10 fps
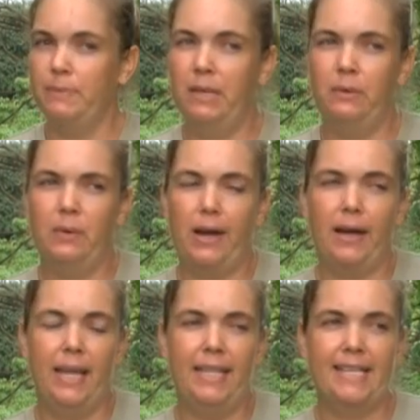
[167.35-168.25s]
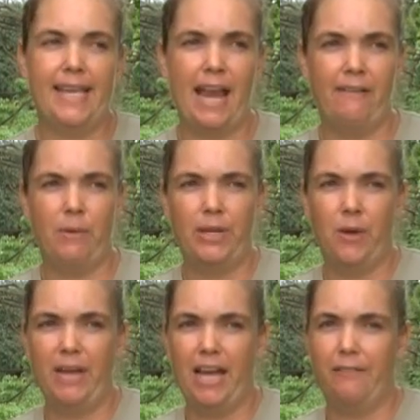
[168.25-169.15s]
I mean, in this area we
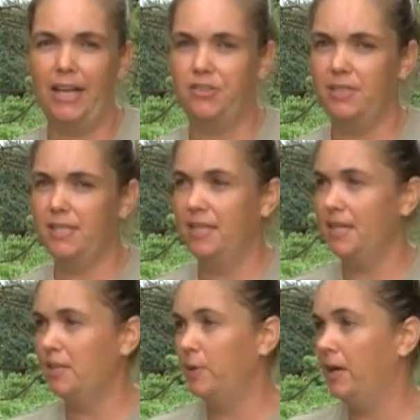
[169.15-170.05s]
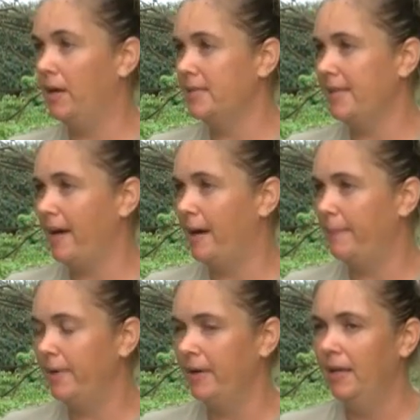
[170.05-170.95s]
don't have electricity, so we can't set
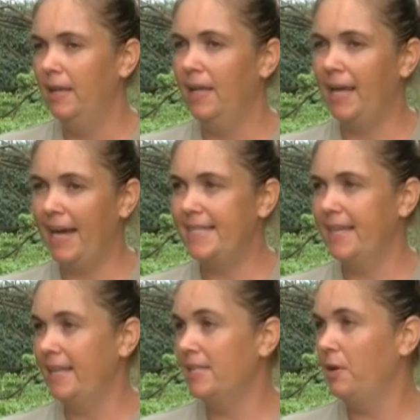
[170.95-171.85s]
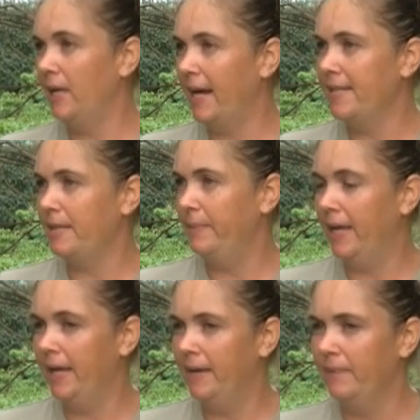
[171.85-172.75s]
up lighting. There's no lights up
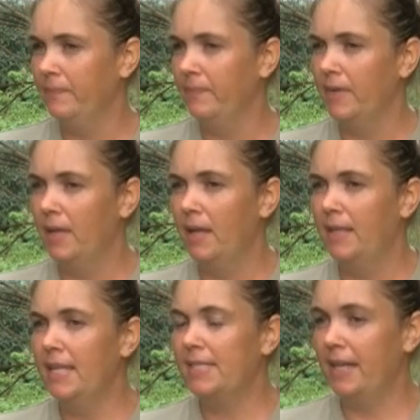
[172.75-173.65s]
here. This